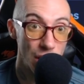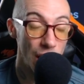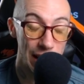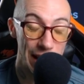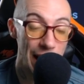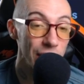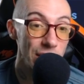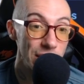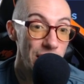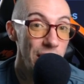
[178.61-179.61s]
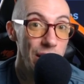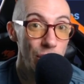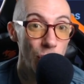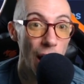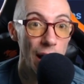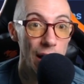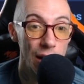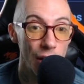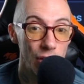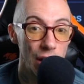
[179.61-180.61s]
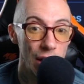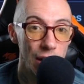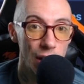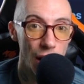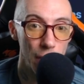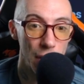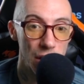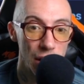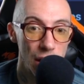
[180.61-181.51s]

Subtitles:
a guaranteed way of getting a mythic